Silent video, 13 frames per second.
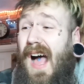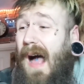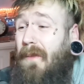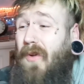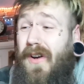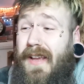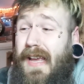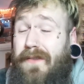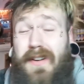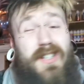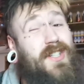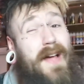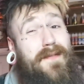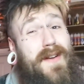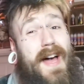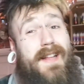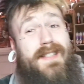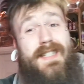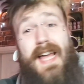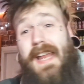I'm going to give it a 7 out
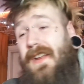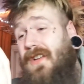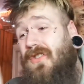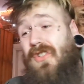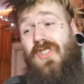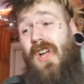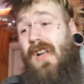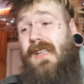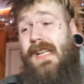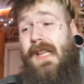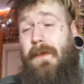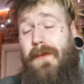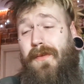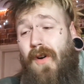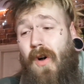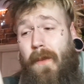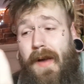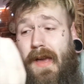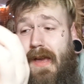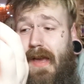of 10. It is a solid little
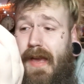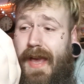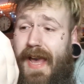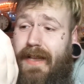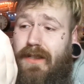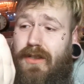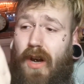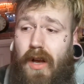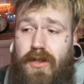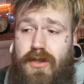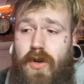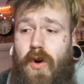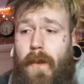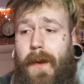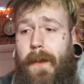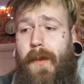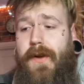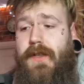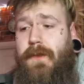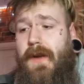performer. It's lost a couple of
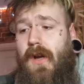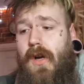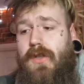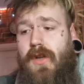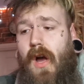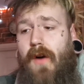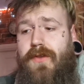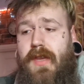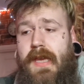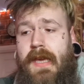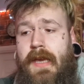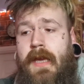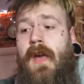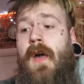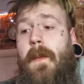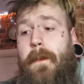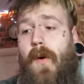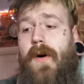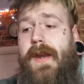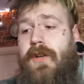points because of the
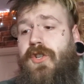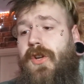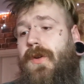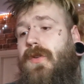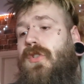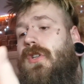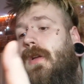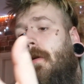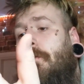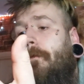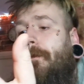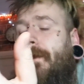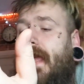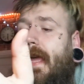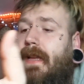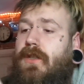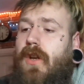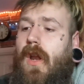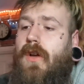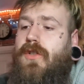button issues.
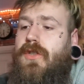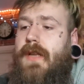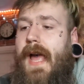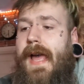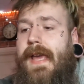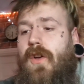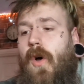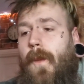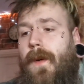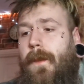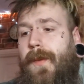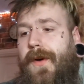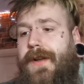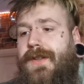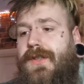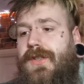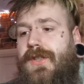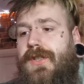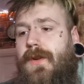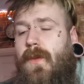It's lost a couple of
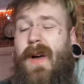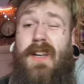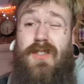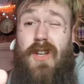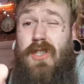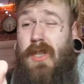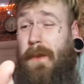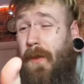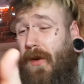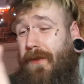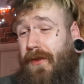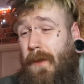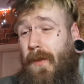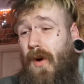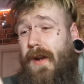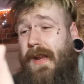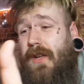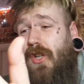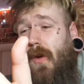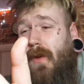points. Well, it's lost a point for the
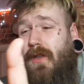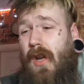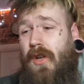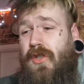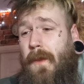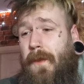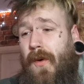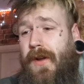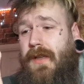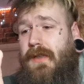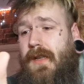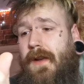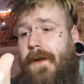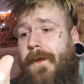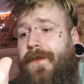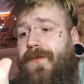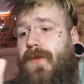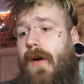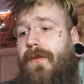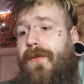button issue. It's lost a point
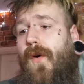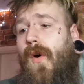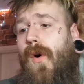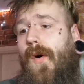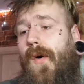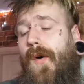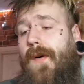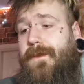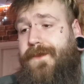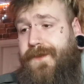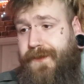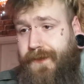for